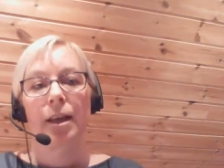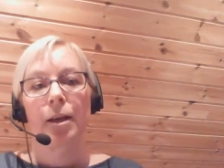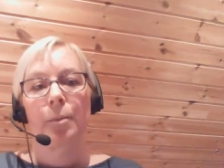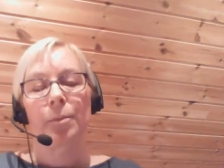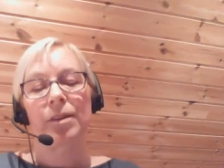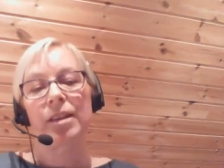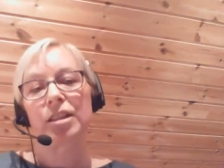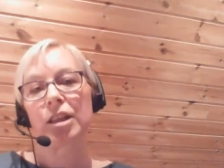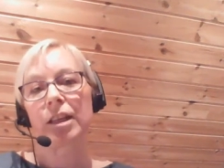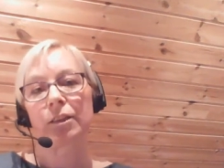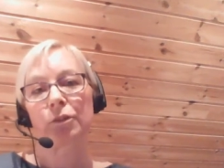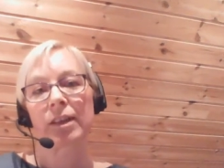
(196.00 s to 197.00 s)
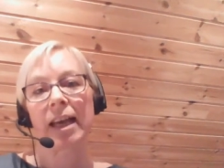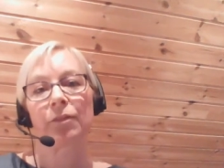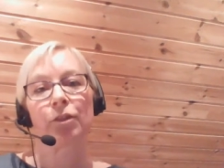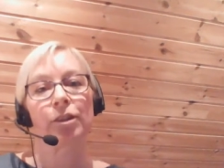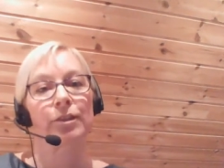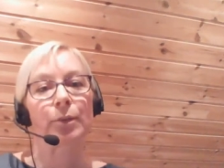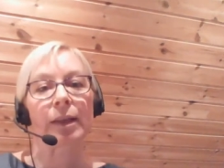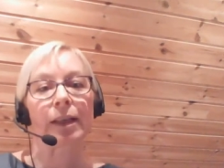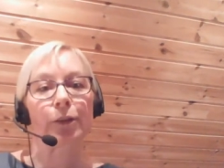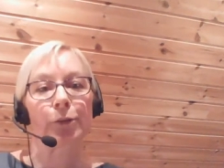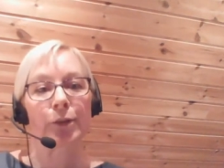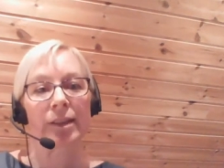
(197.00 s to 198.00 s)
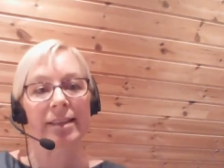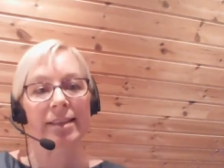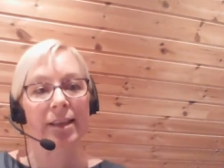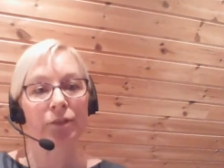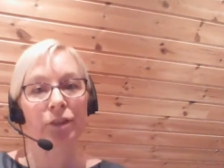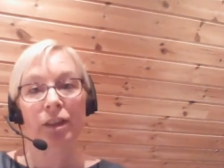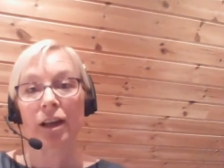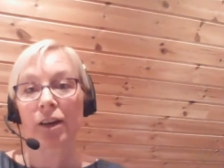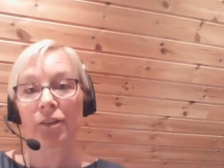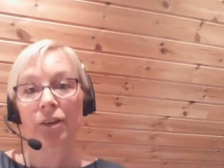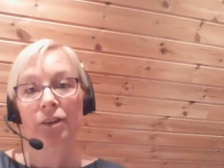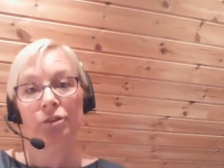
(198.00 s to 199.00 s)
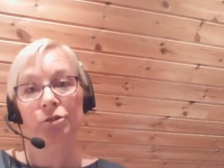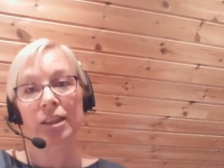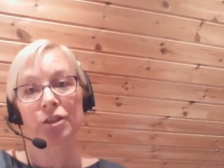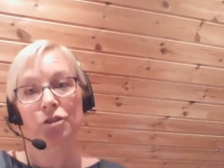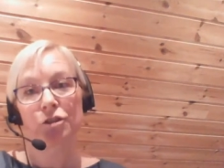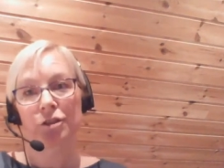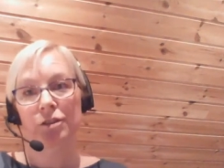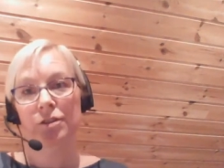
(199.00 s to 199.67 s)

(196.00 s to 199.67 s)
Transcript: The children have also included several other creatures